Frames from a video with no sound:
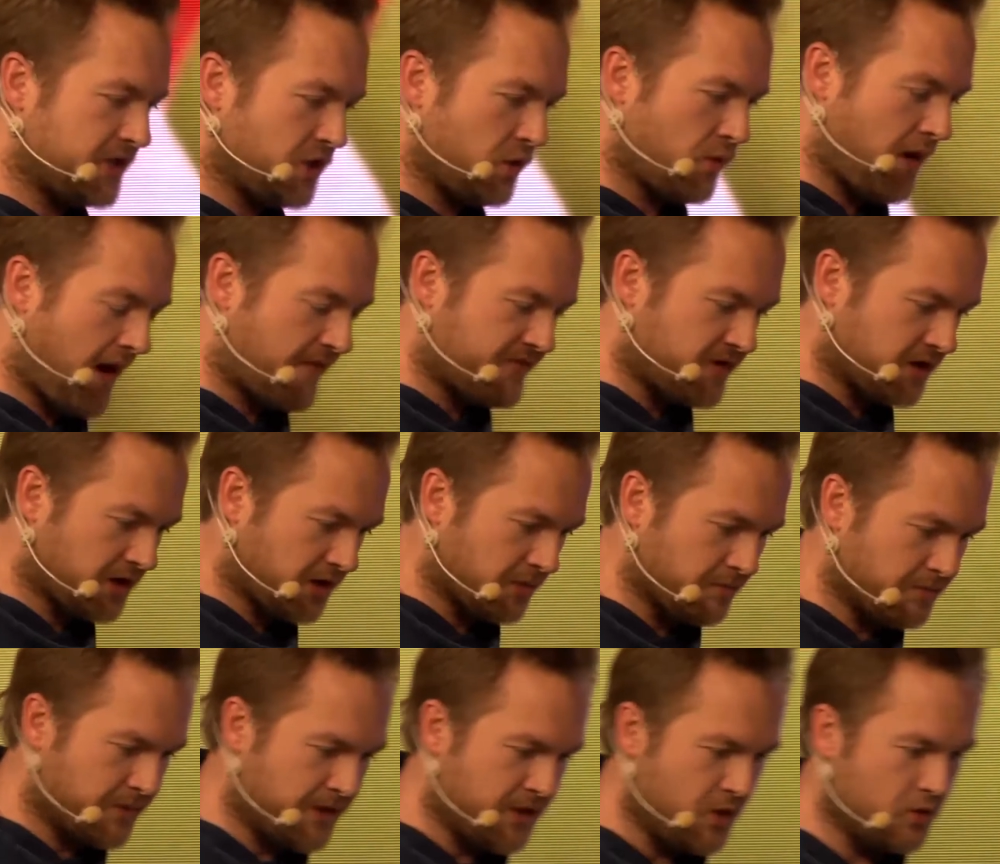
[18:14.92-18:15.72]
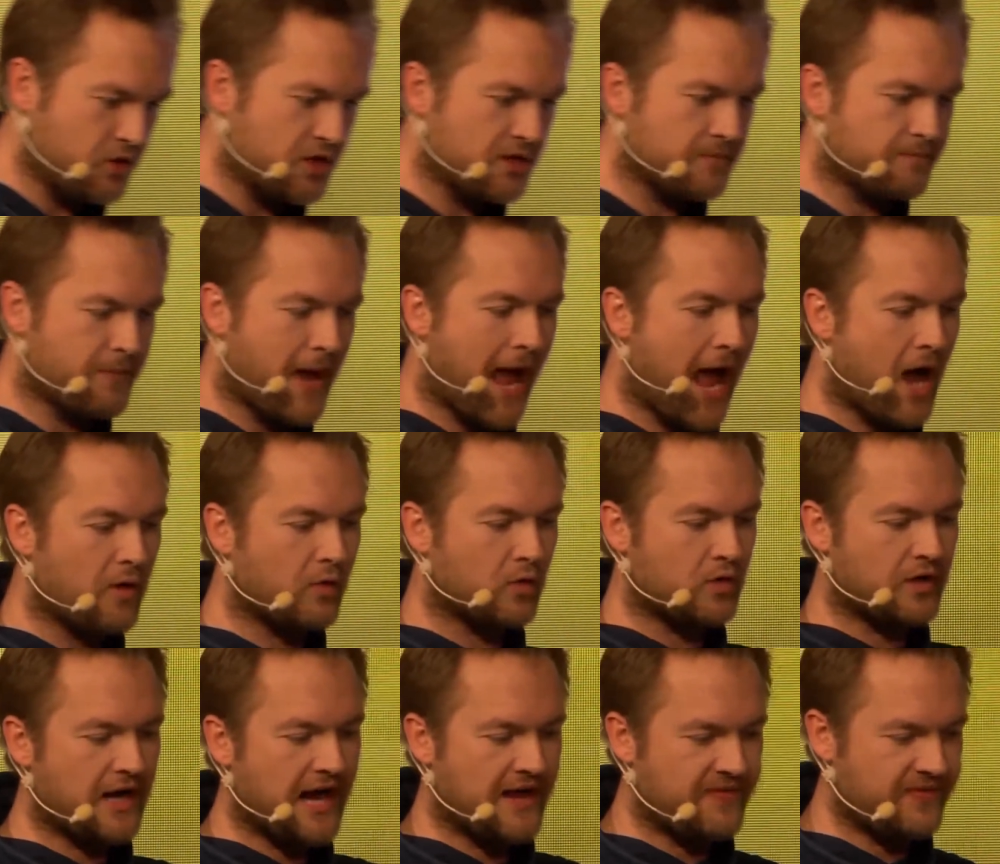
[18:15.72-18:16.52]
who have the computing
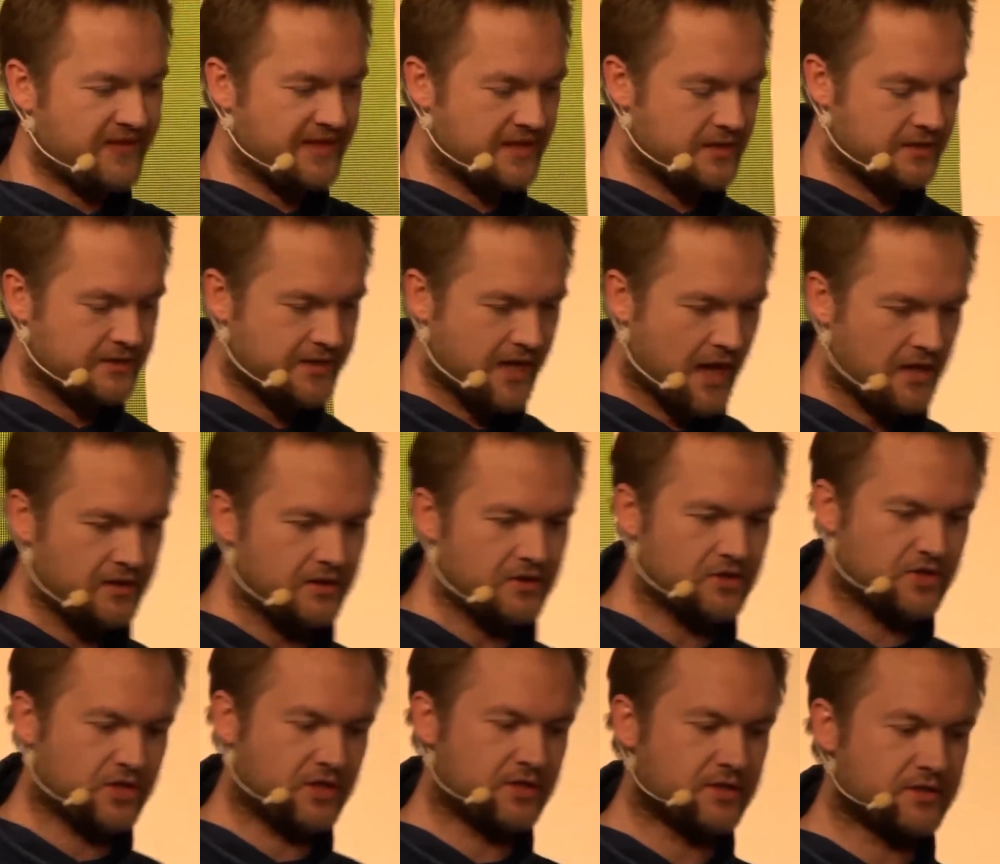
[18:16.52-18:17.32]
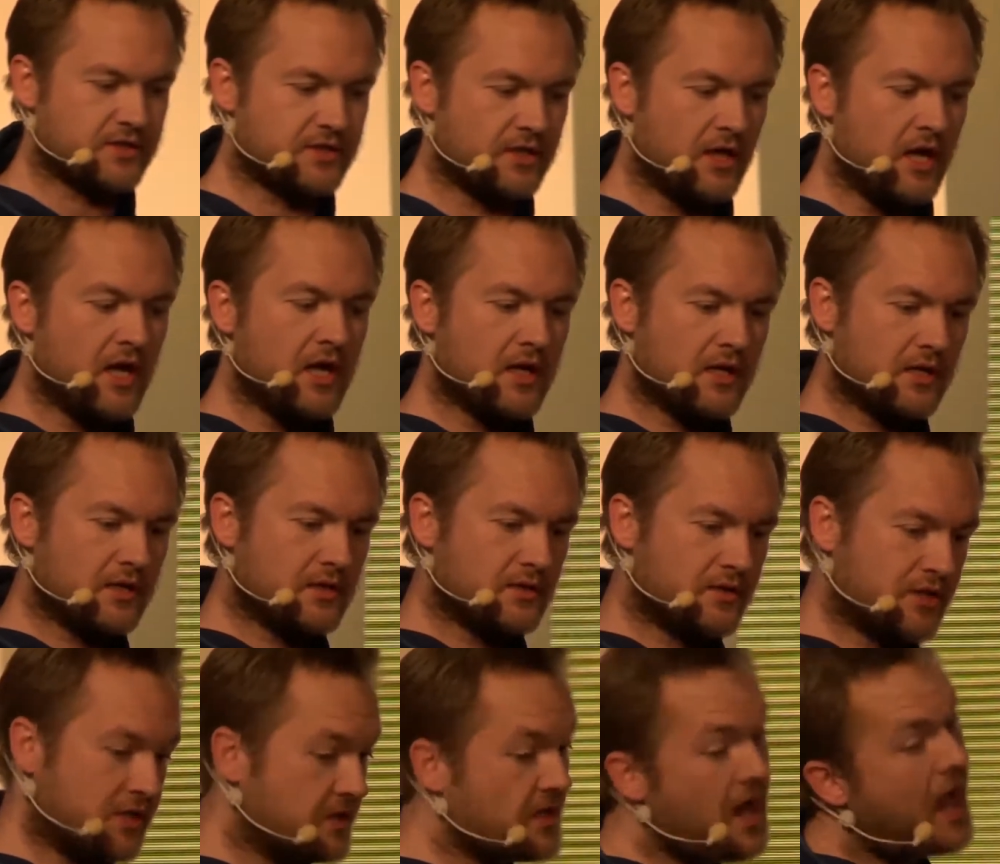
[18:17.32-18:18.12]
power and the intelligence
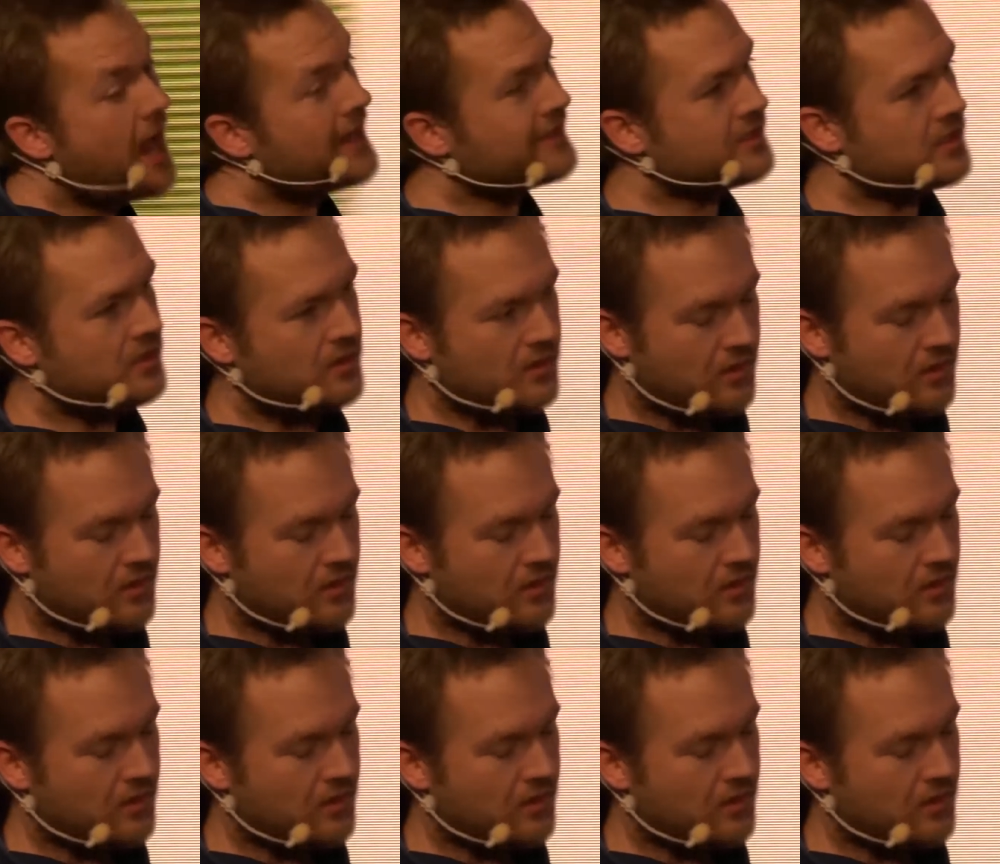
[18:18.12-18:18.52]
to not